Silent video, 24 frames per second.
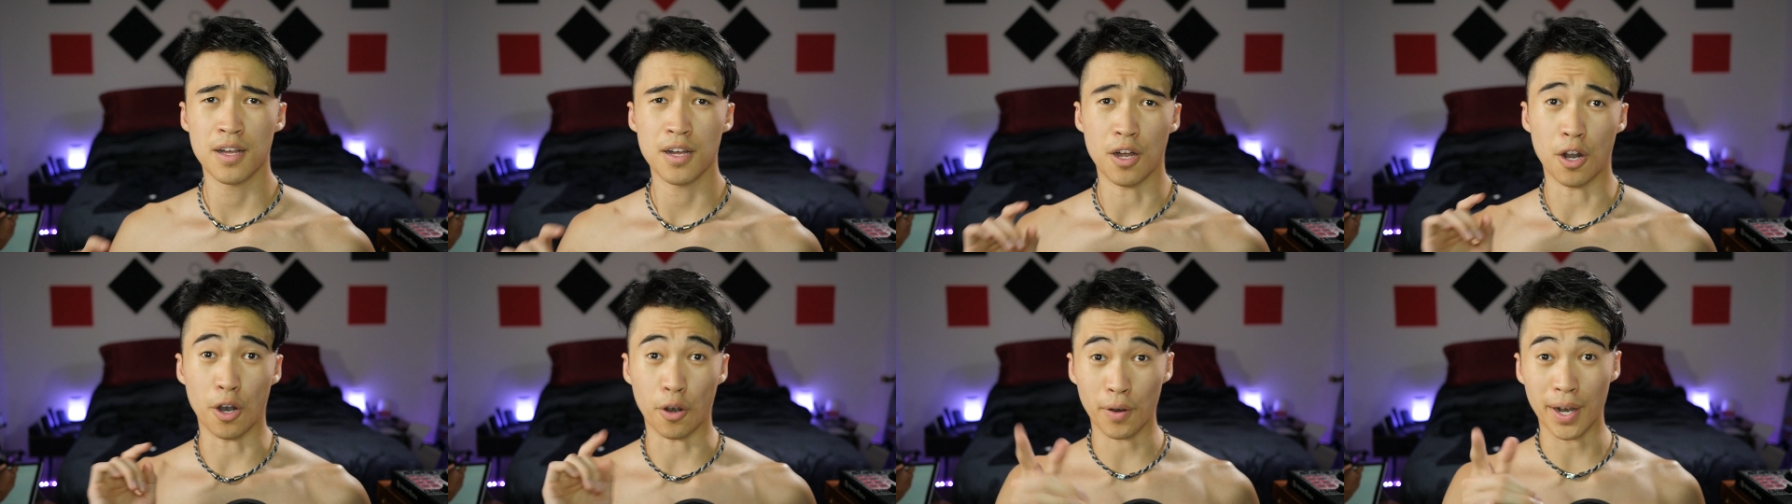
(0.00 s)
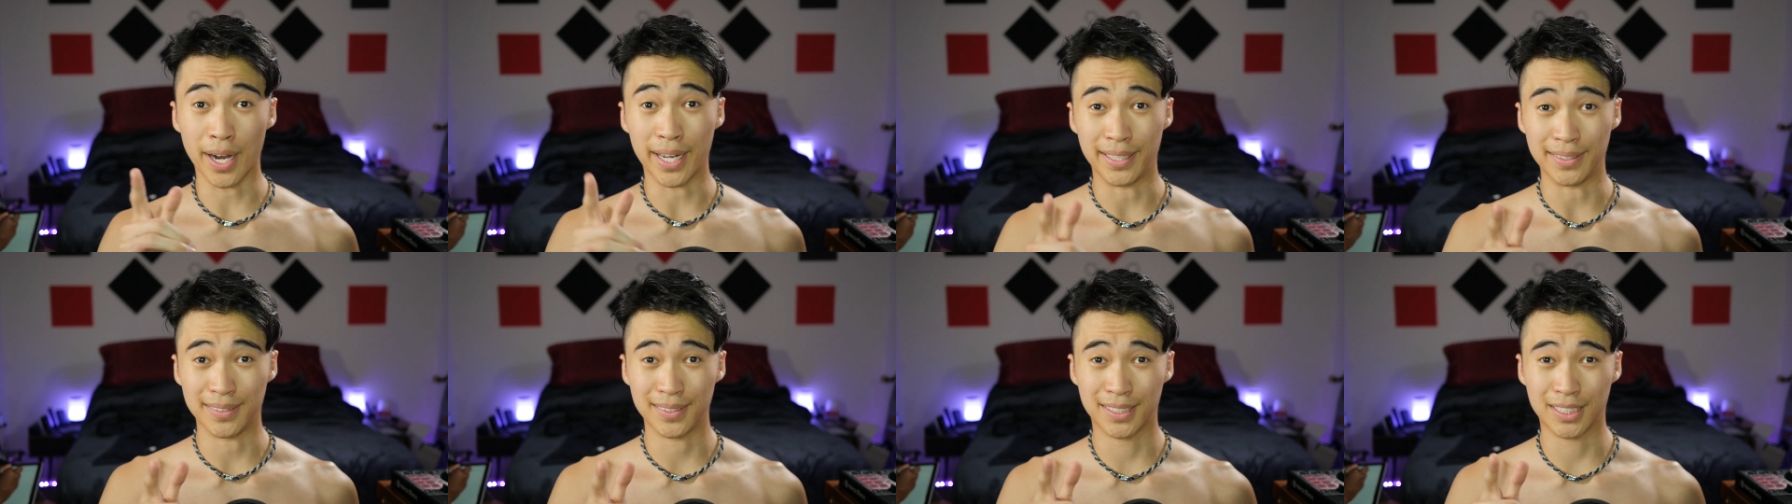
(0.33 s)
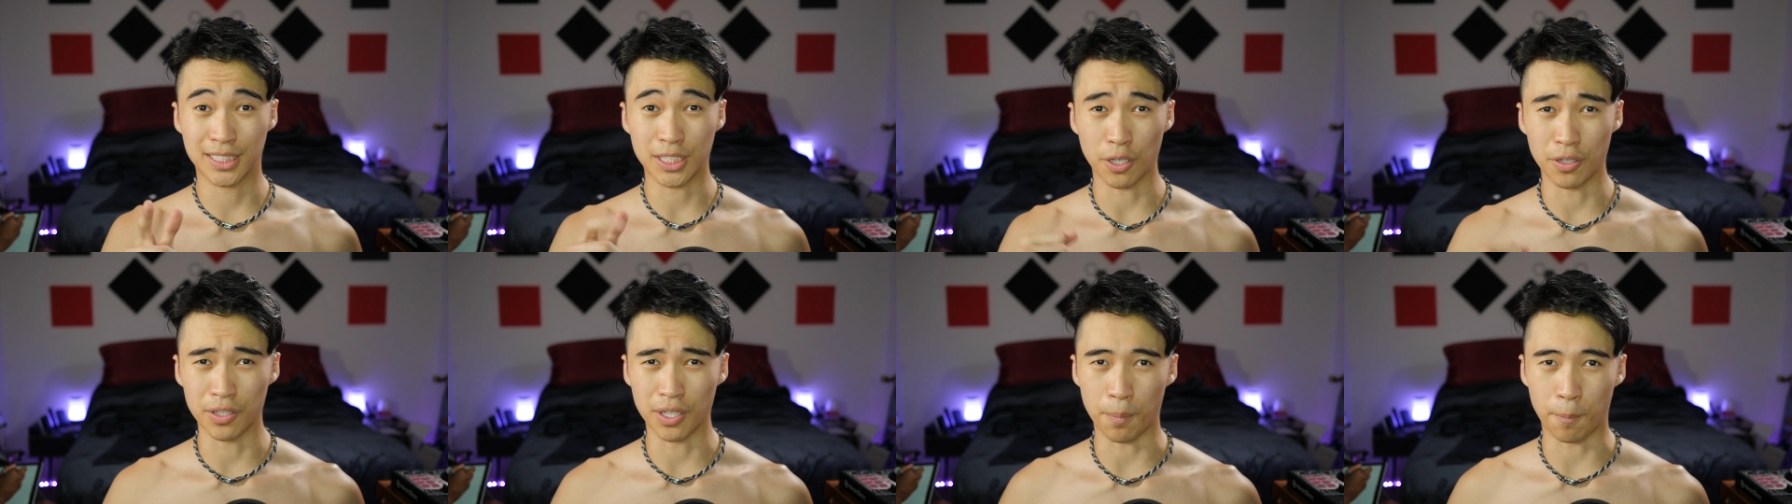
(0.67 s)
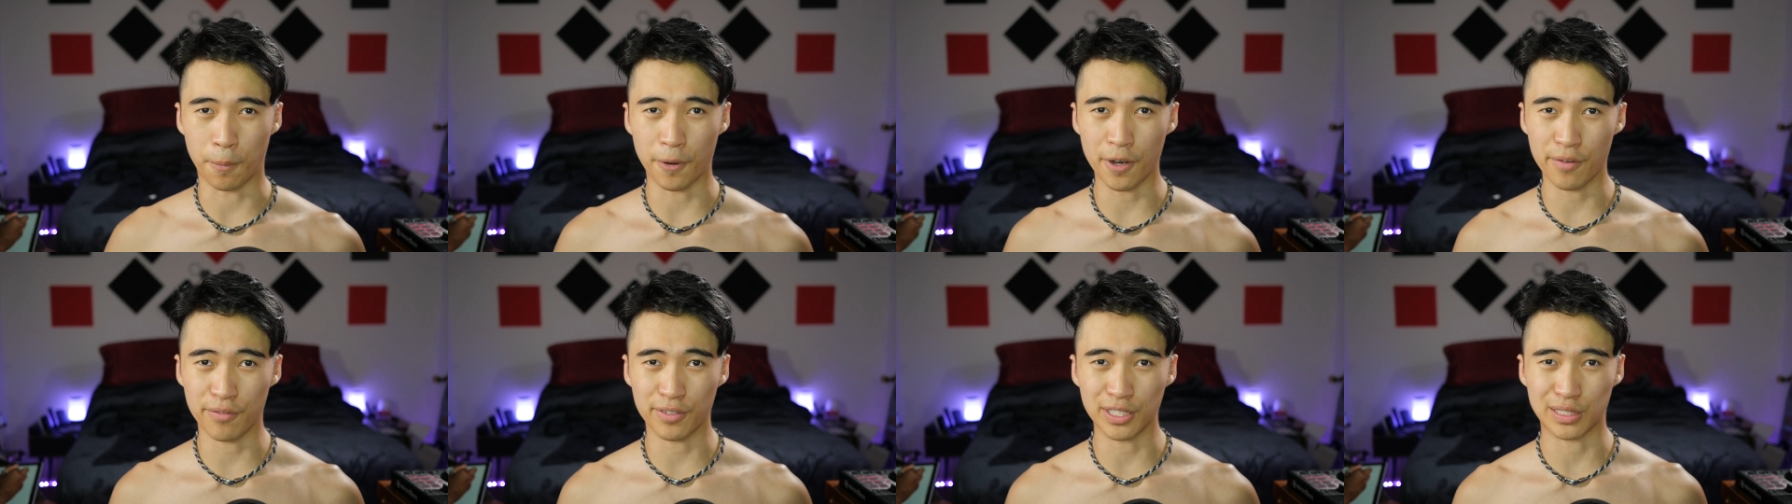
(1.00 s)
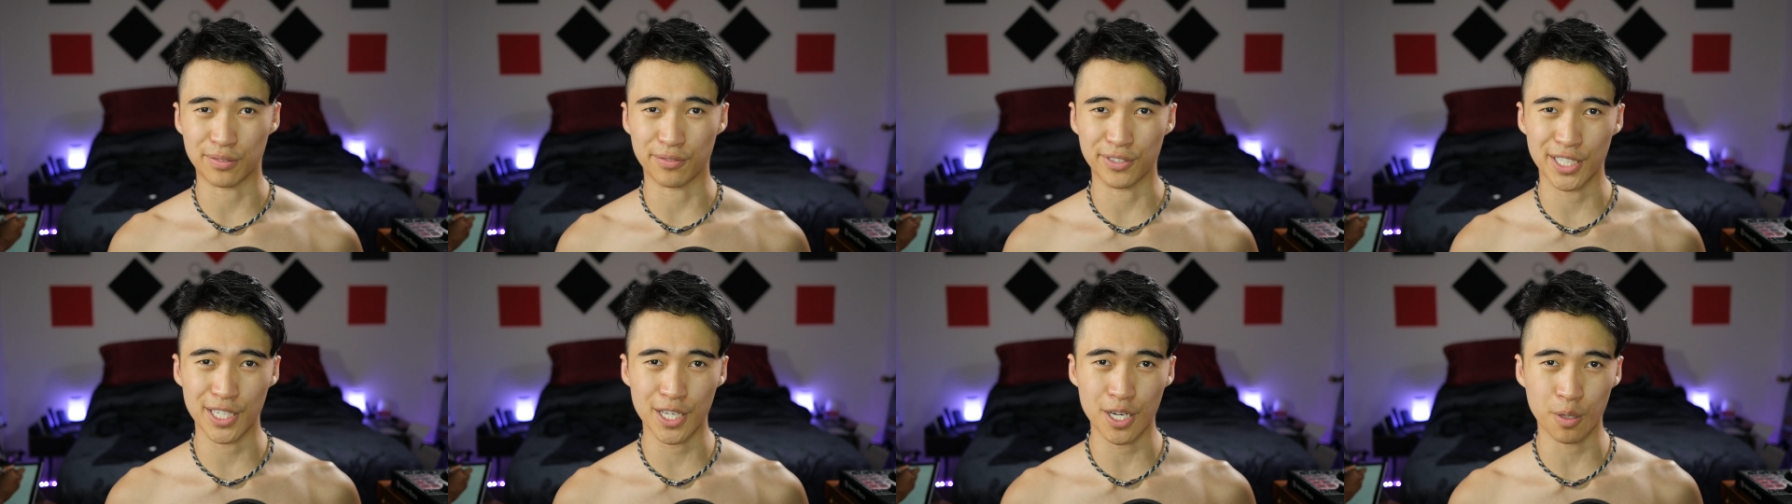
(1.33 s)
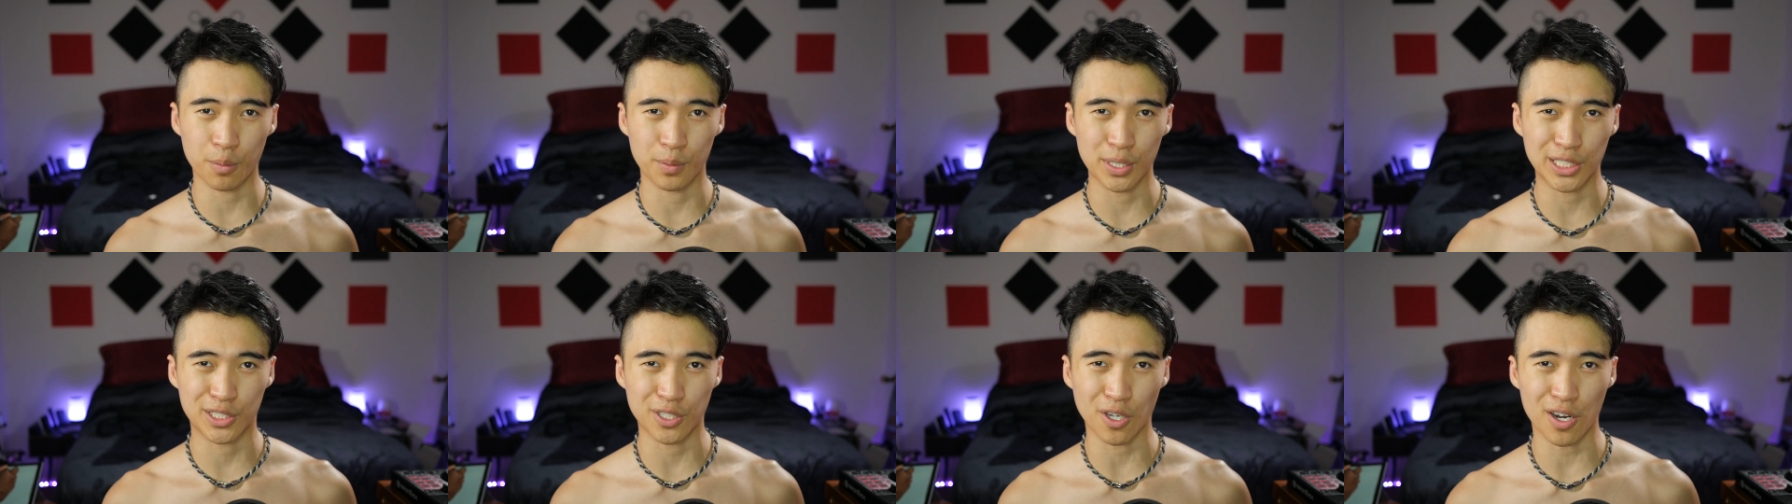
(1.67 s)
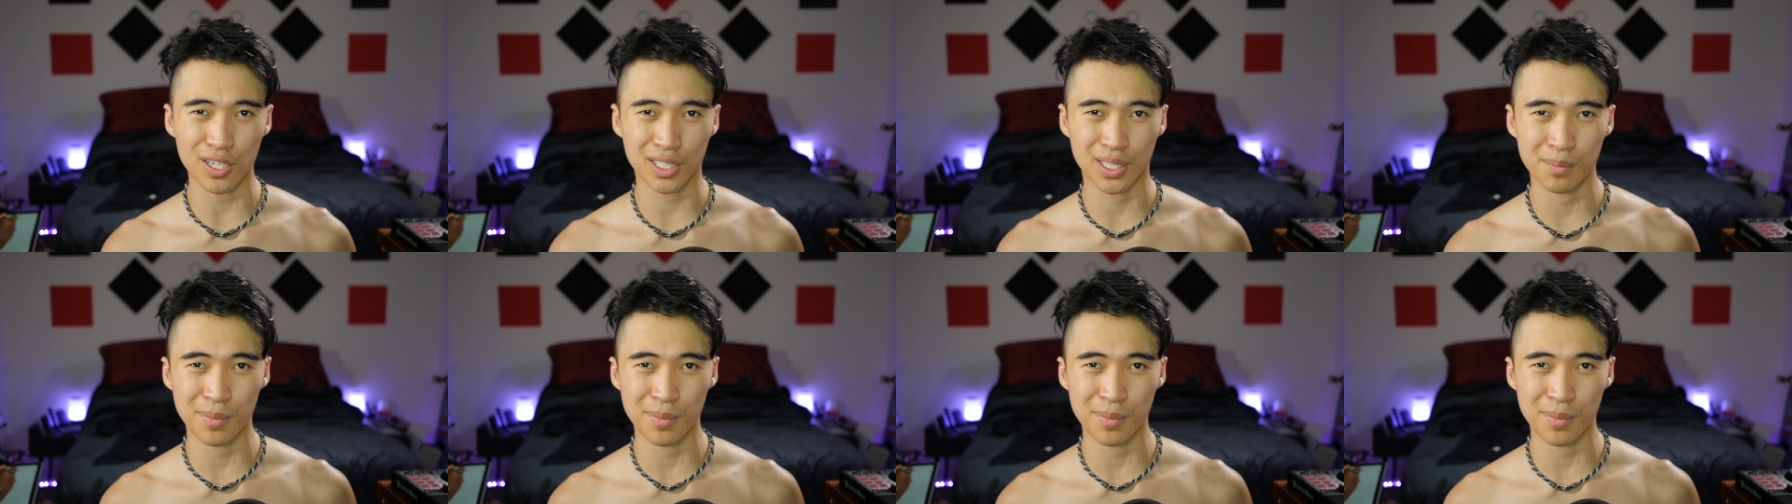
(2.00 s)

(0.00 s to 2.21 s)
Alright, so in the previous video, we talked